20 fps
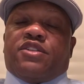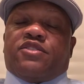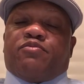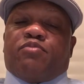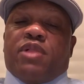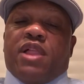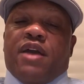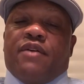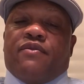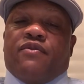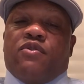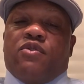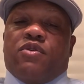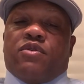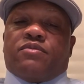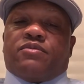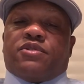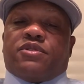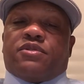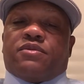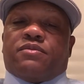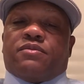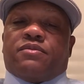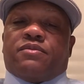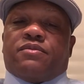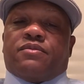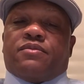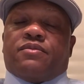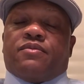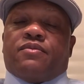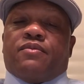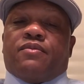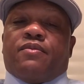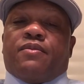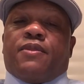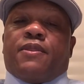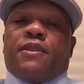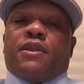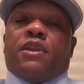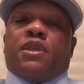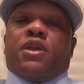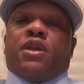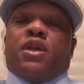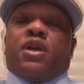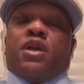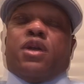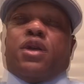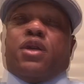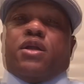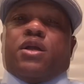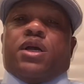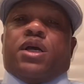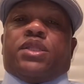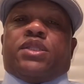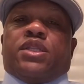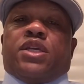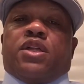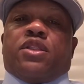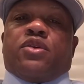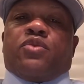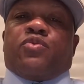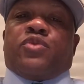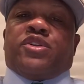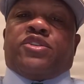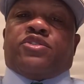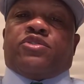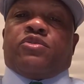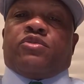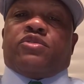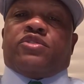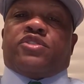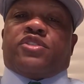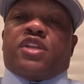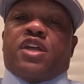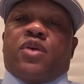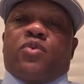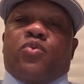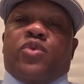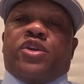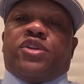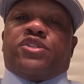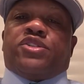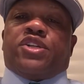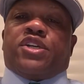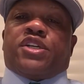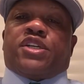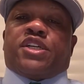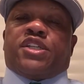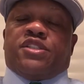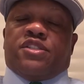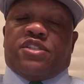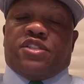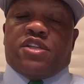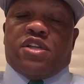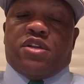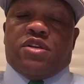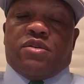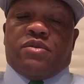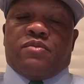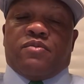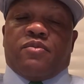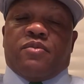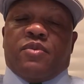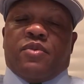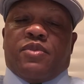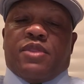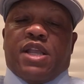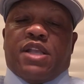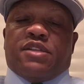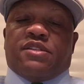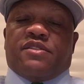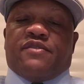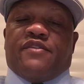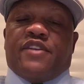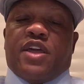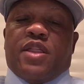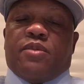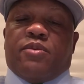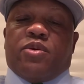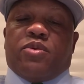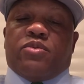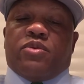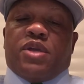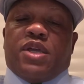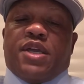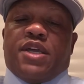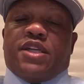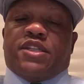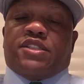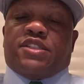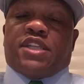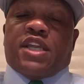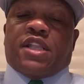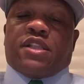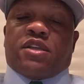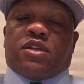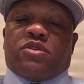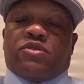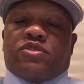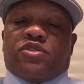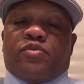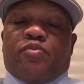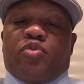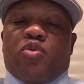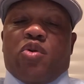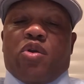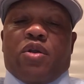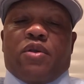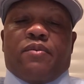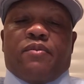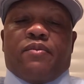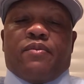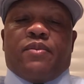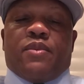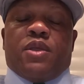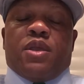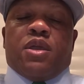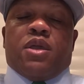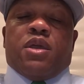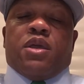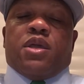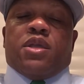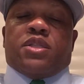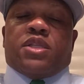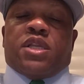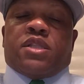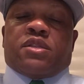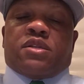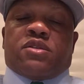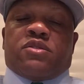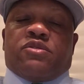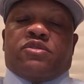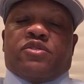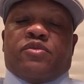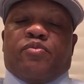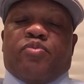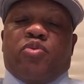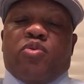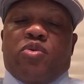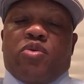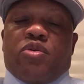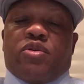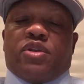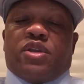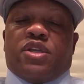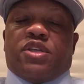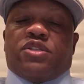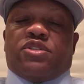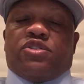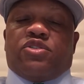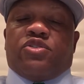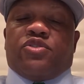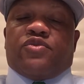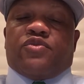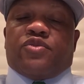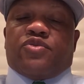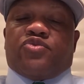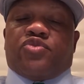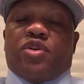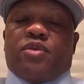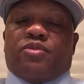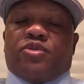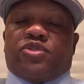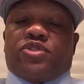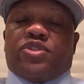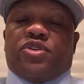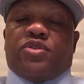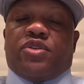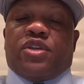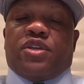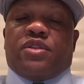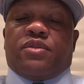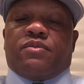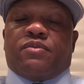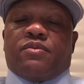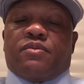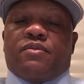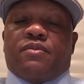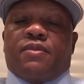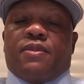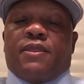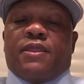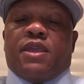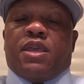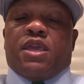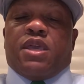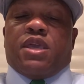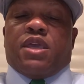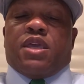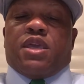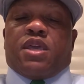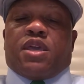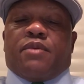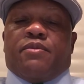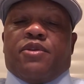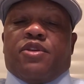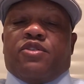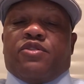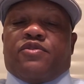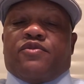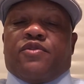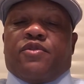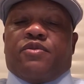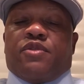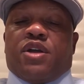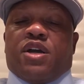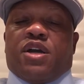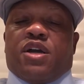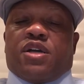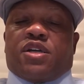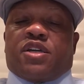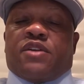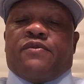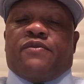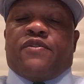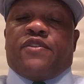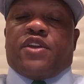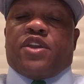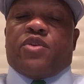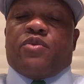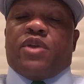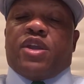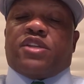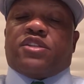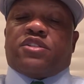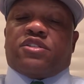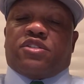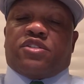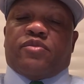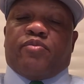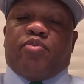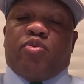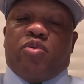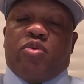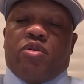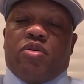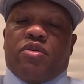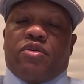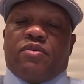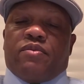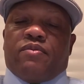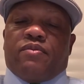platforms. Another resource that we should consider that is available is technical support. Technical support is used for troubleshooting, it can be used for the configuration support,